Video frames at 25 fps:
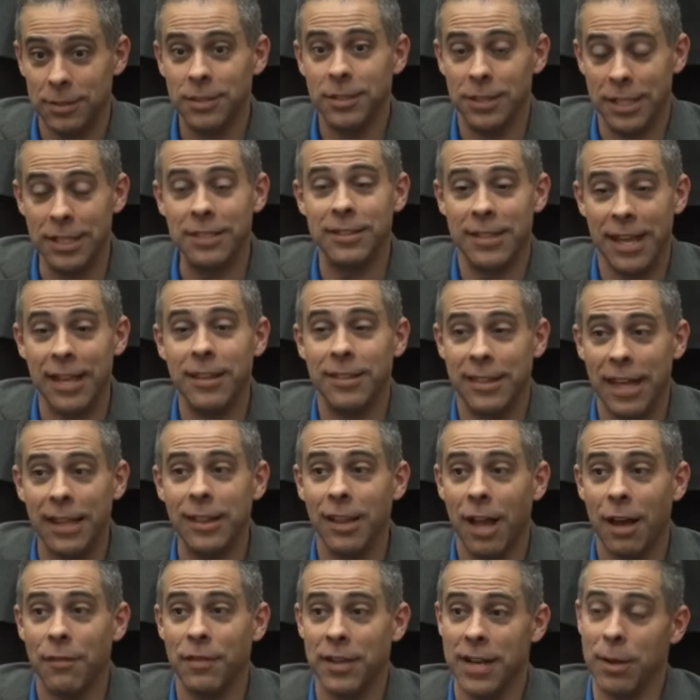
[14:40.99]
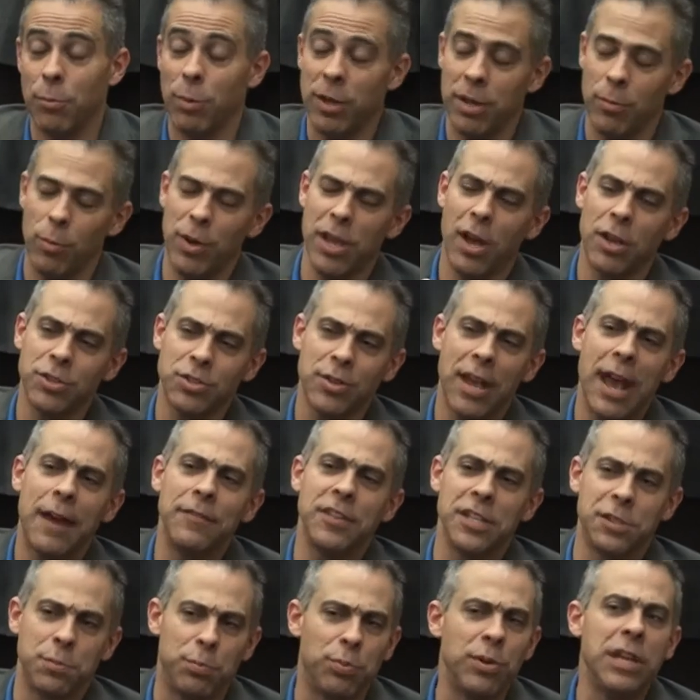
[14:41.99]
It, they, they love it. And we, we also have
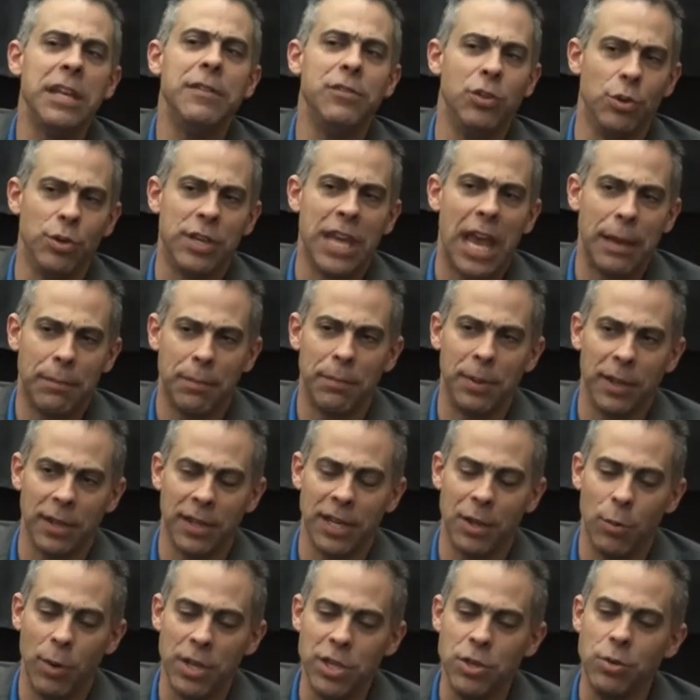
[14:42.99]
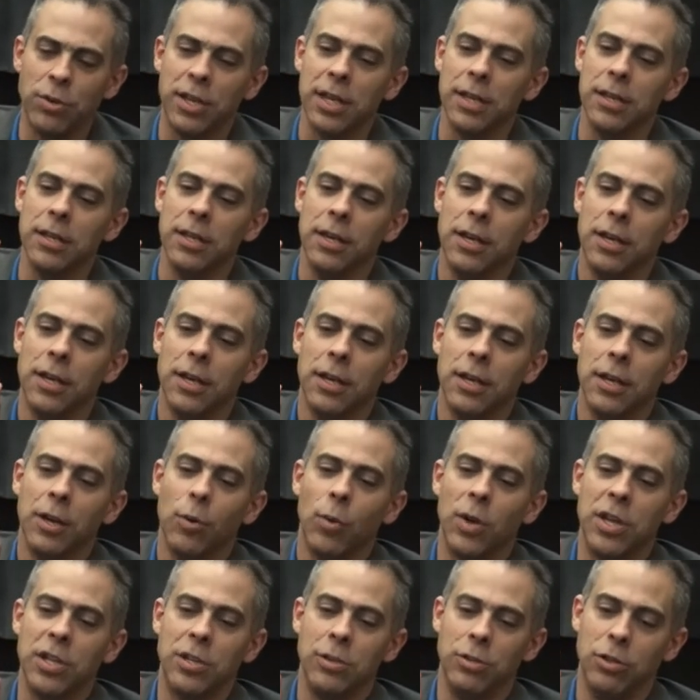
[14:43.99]
this preview capability where you can,
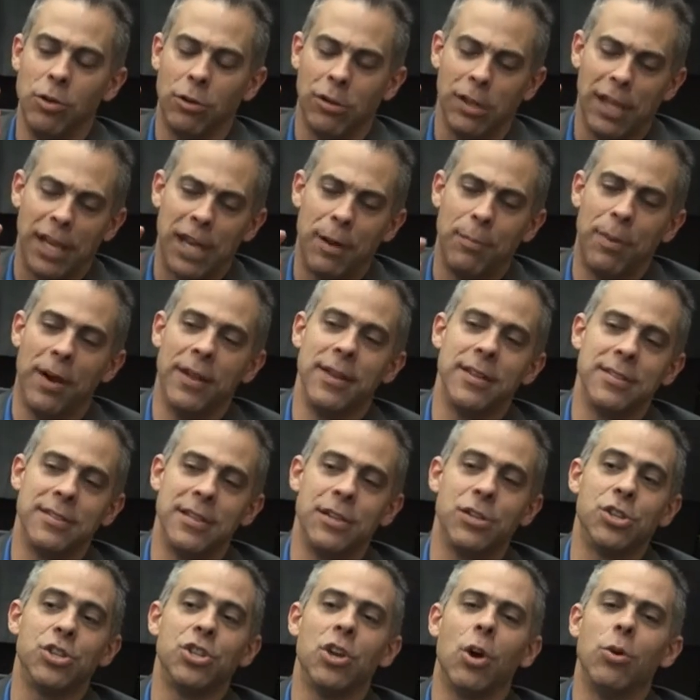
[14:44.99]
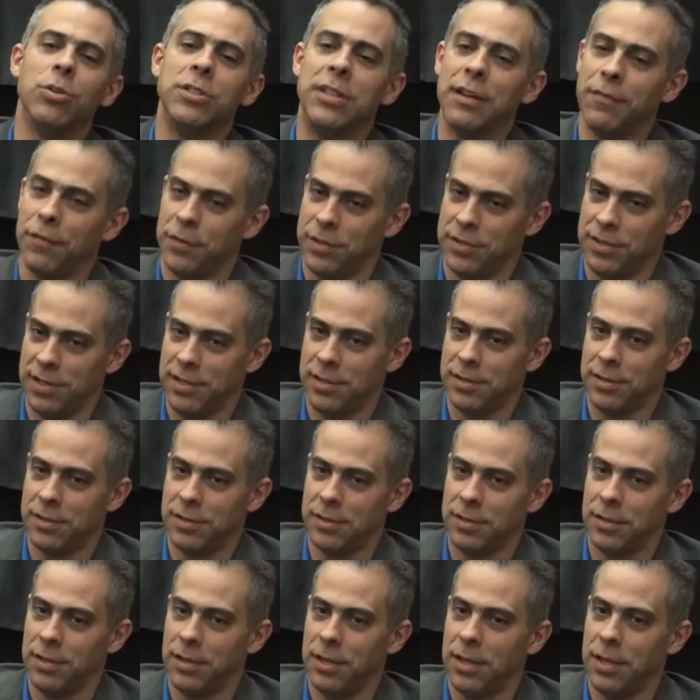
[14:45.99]
you, you click a button that says show differences.